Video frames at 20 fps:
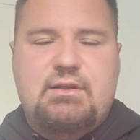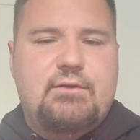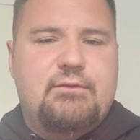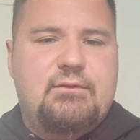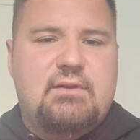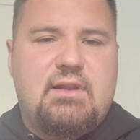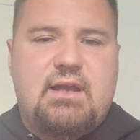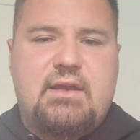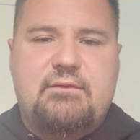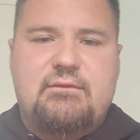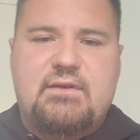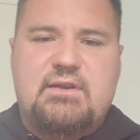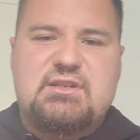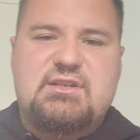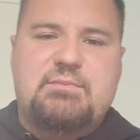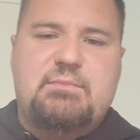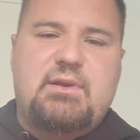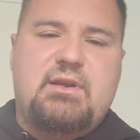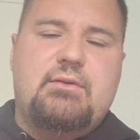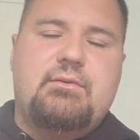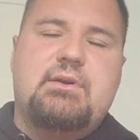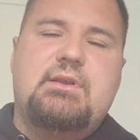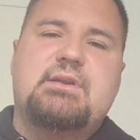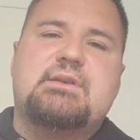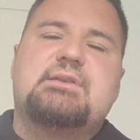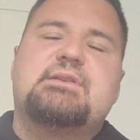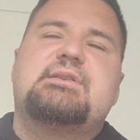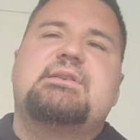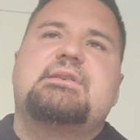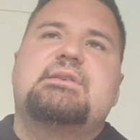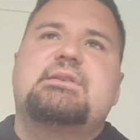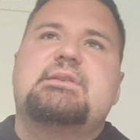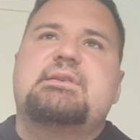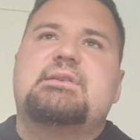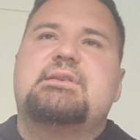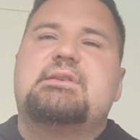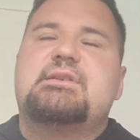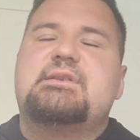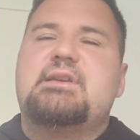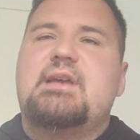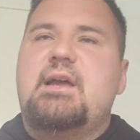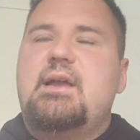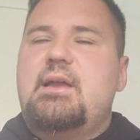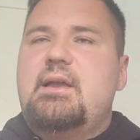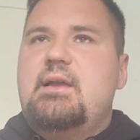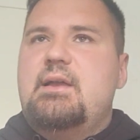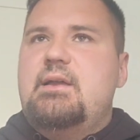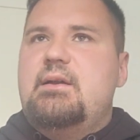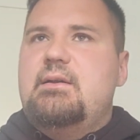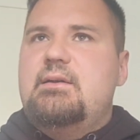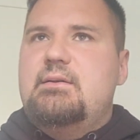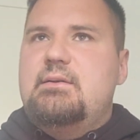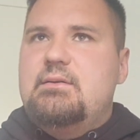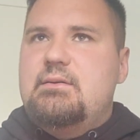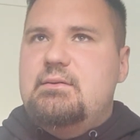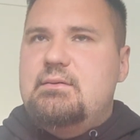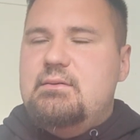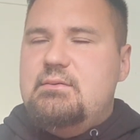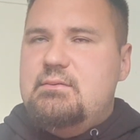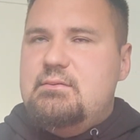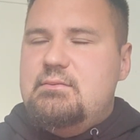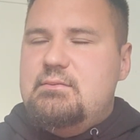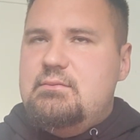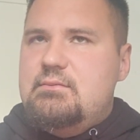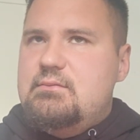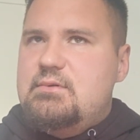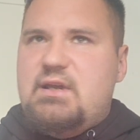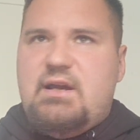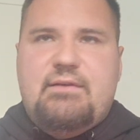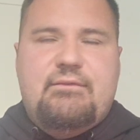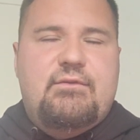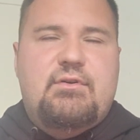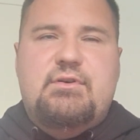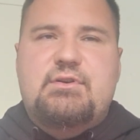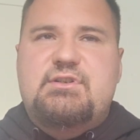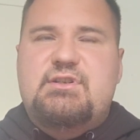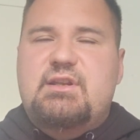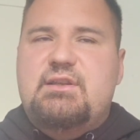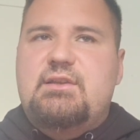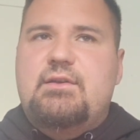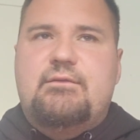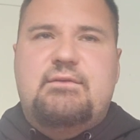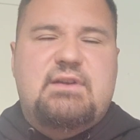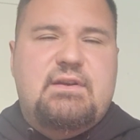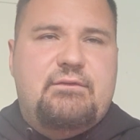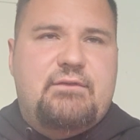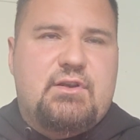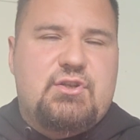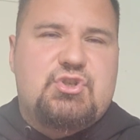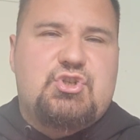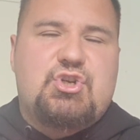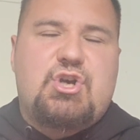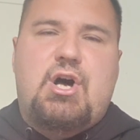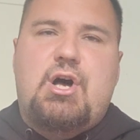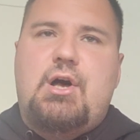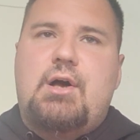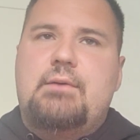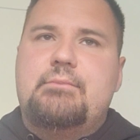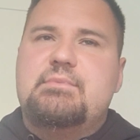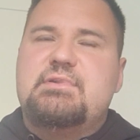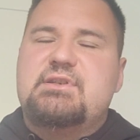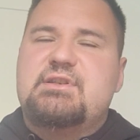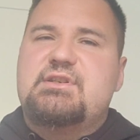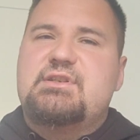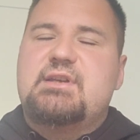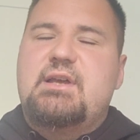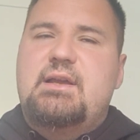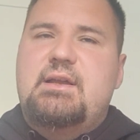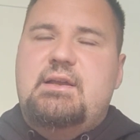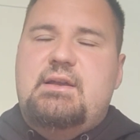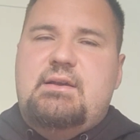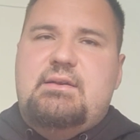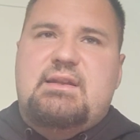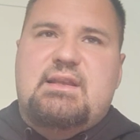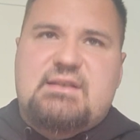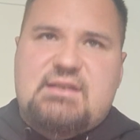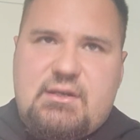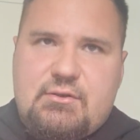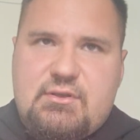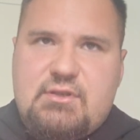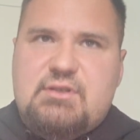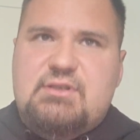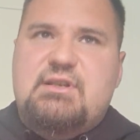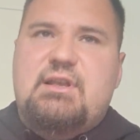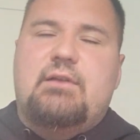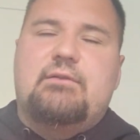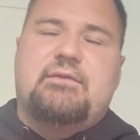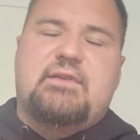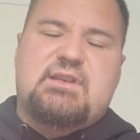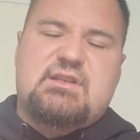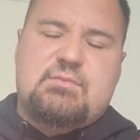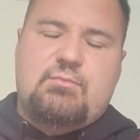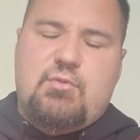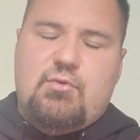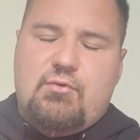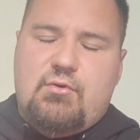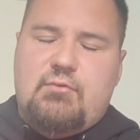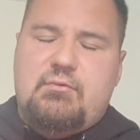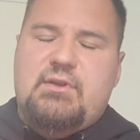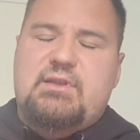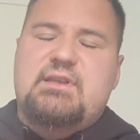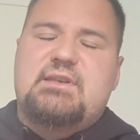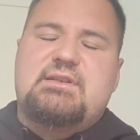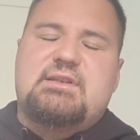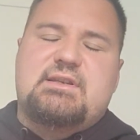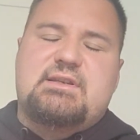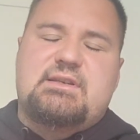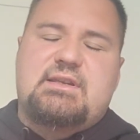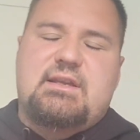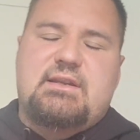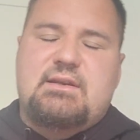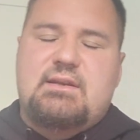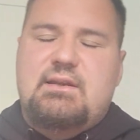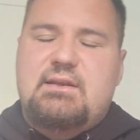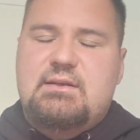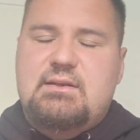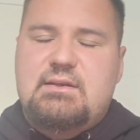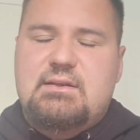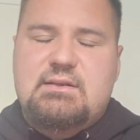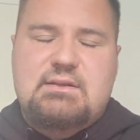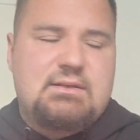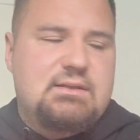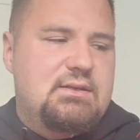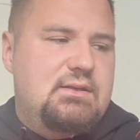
of life experiences, diversity of different jobs. That's how you self-explore with this ascendant.